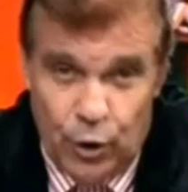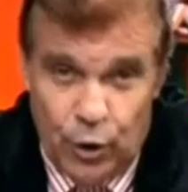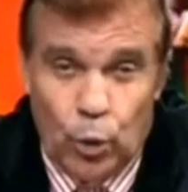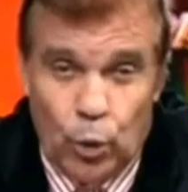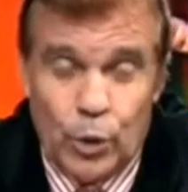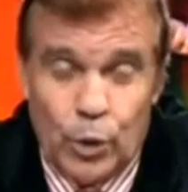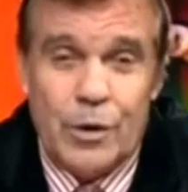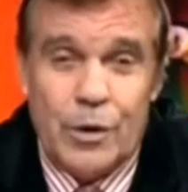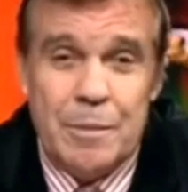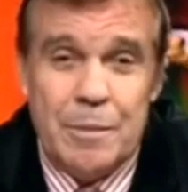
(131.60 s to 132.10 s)

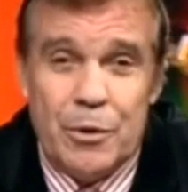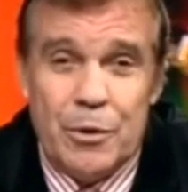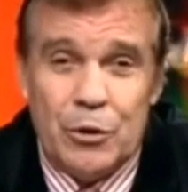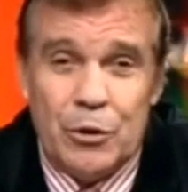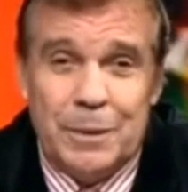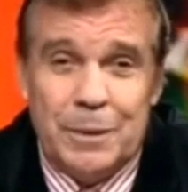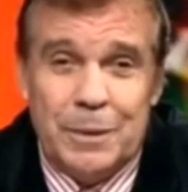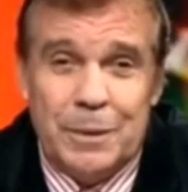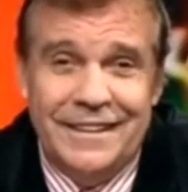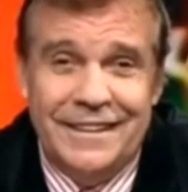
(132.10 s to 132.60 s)
underwater in
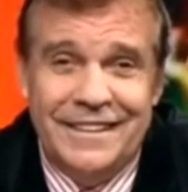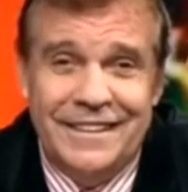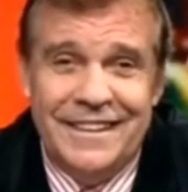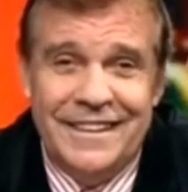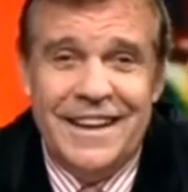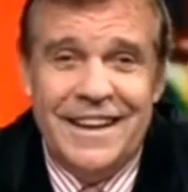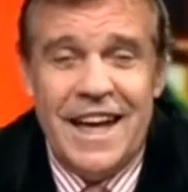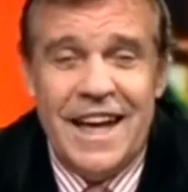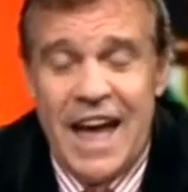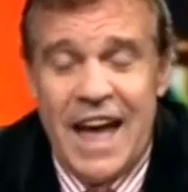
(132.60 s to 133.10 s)
Brisbane,
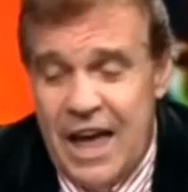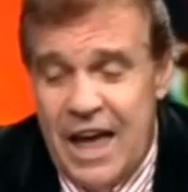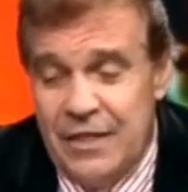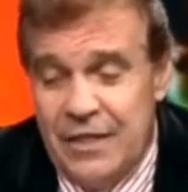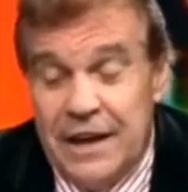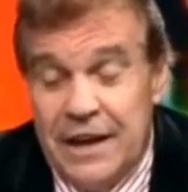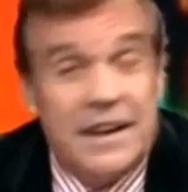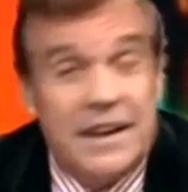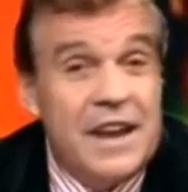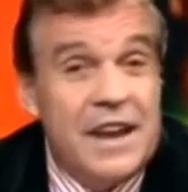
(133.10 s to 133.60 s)
mm-hmm.
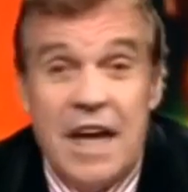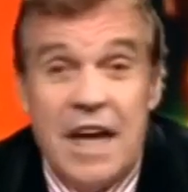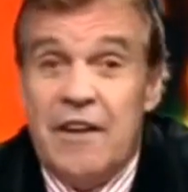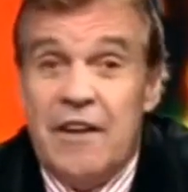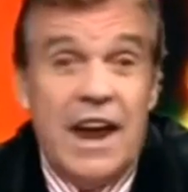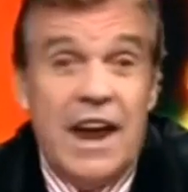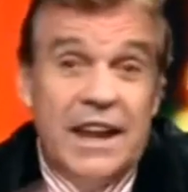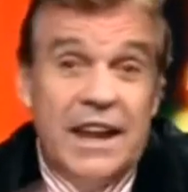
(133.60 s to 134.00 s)
and they didn't